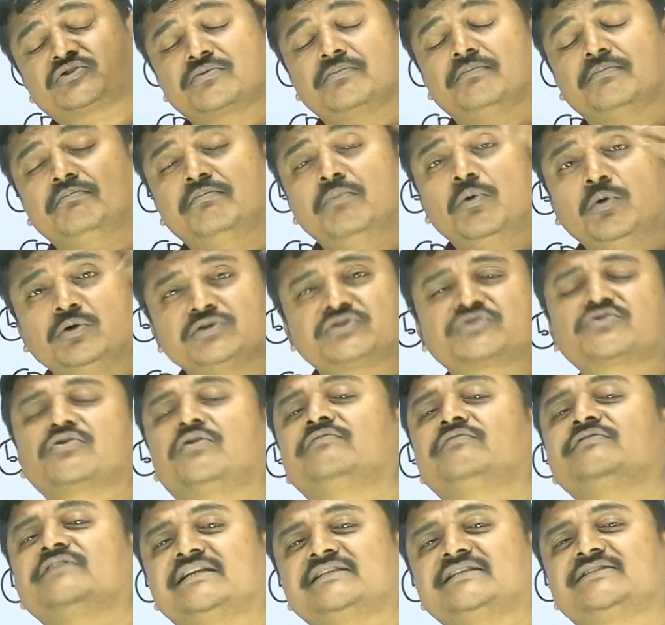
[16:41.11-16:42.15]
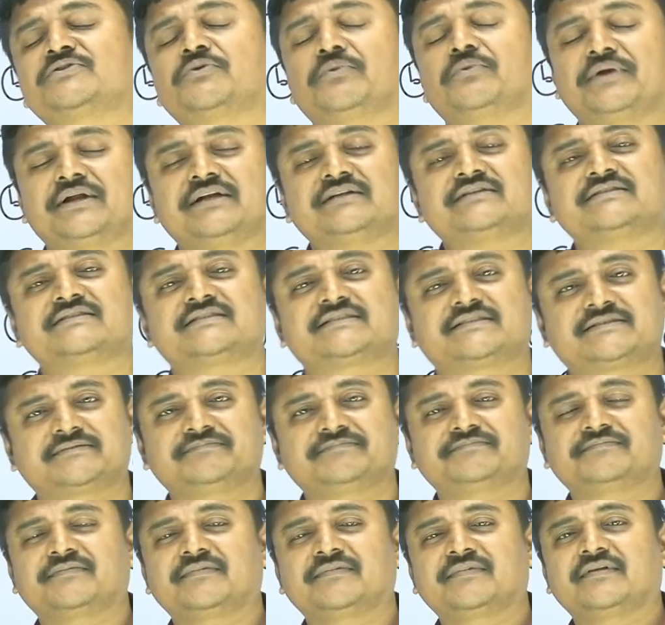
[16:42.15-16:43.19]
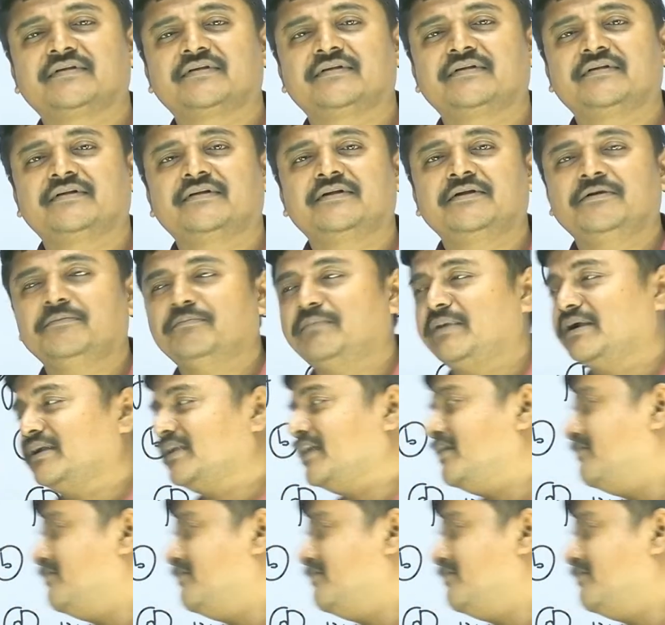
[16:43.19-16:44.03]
most of the students. But if